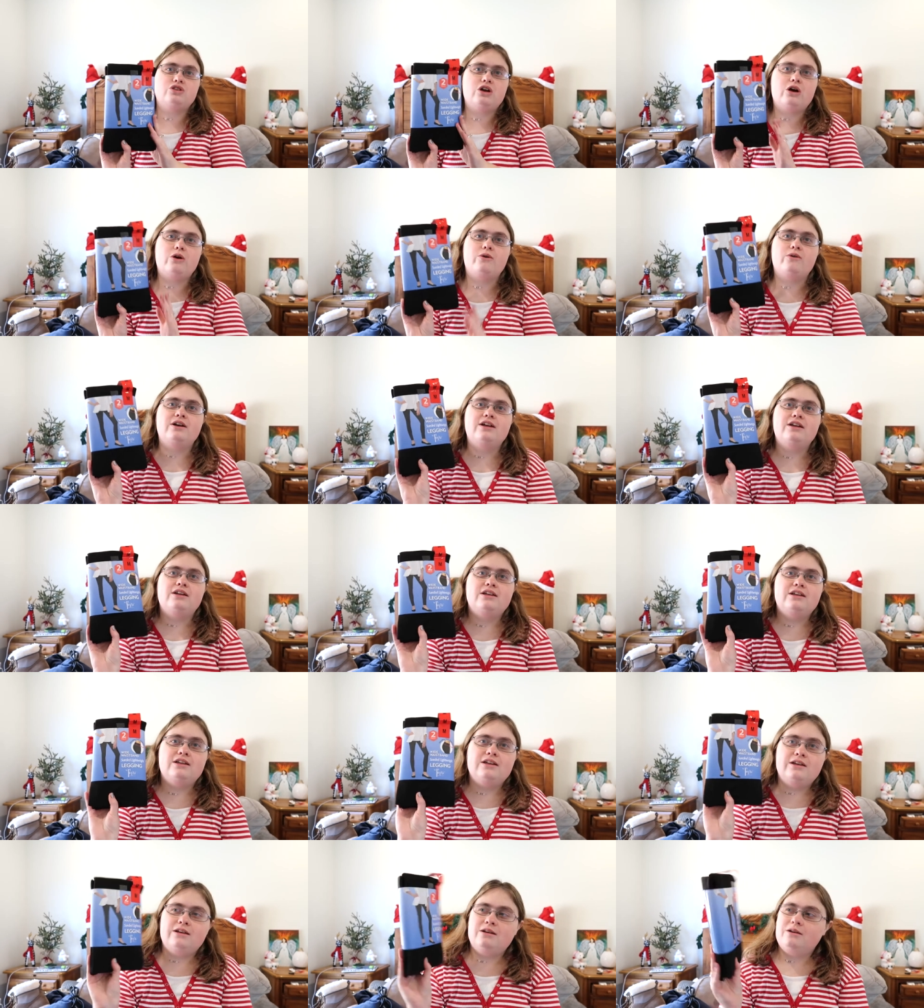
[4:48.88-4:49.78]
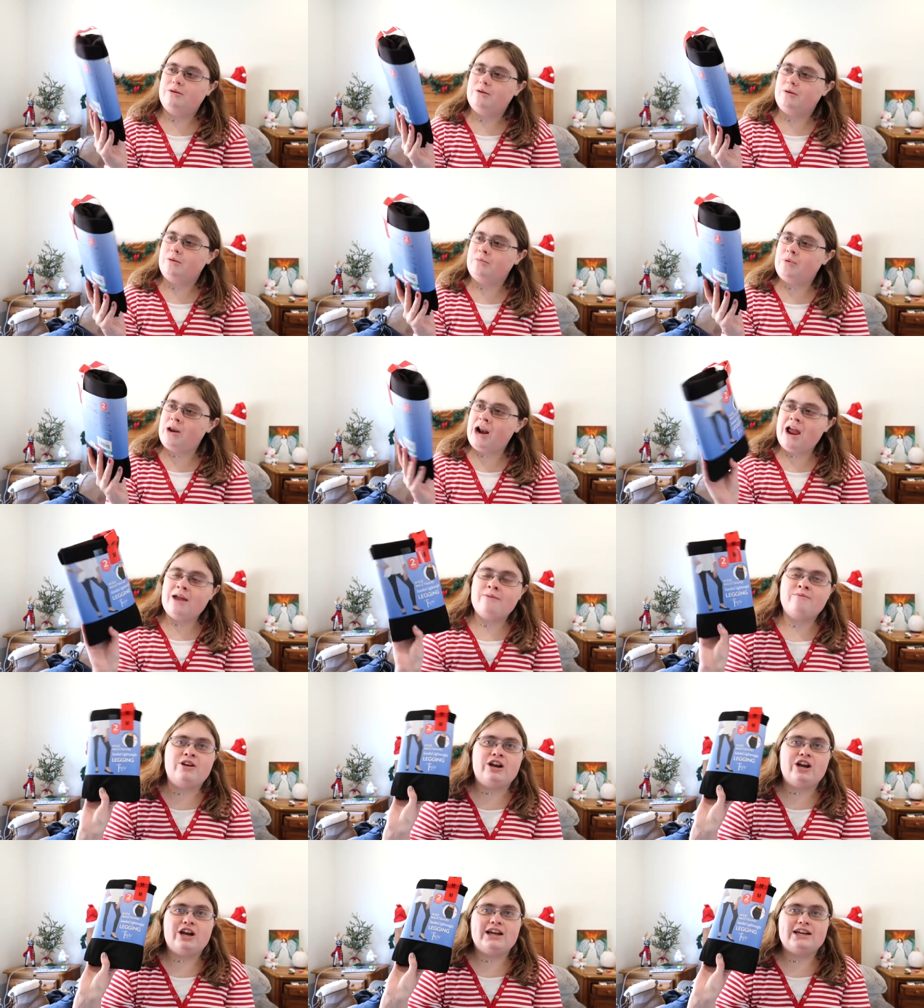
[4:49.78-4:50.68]
So but I
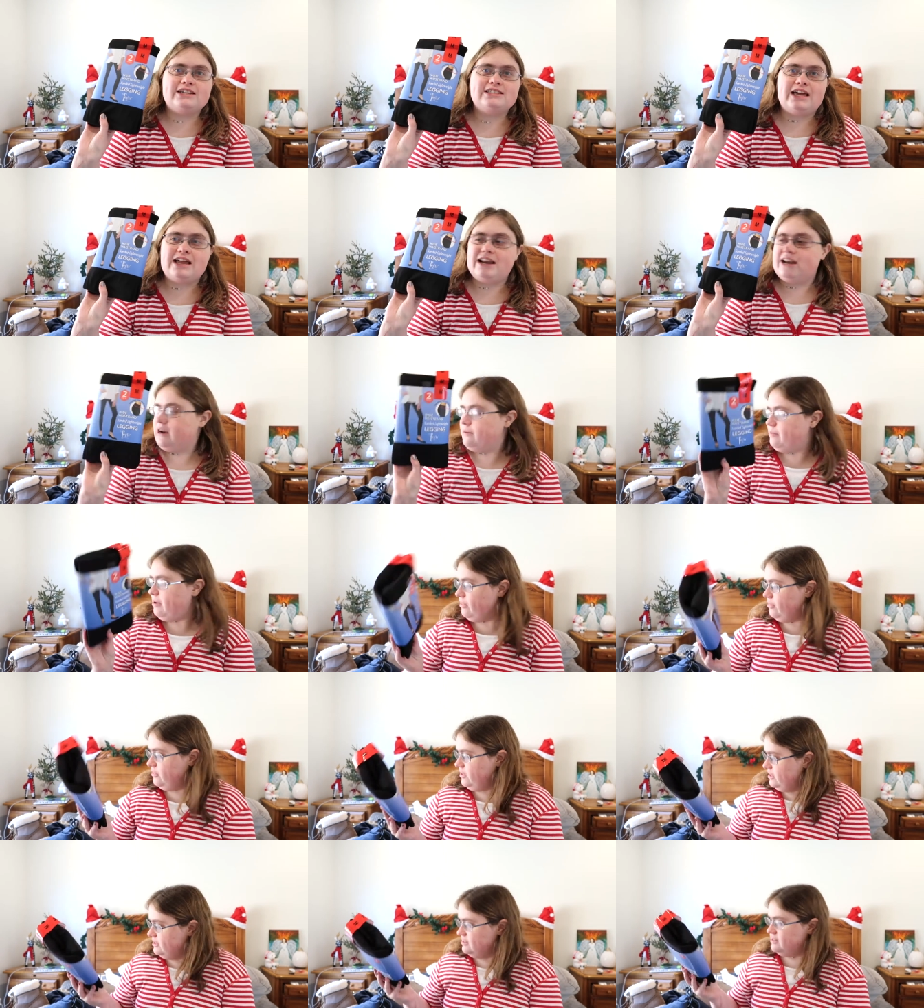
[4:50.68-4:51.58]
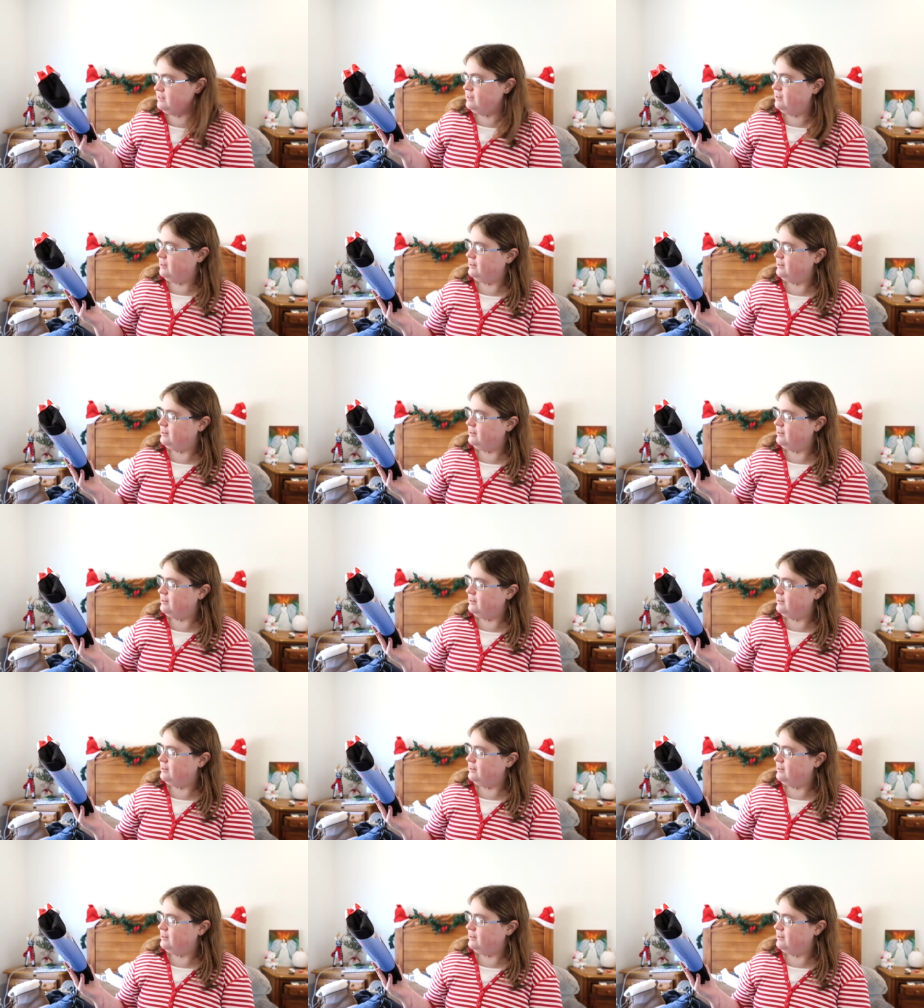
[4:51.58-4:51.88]
am very excited about these.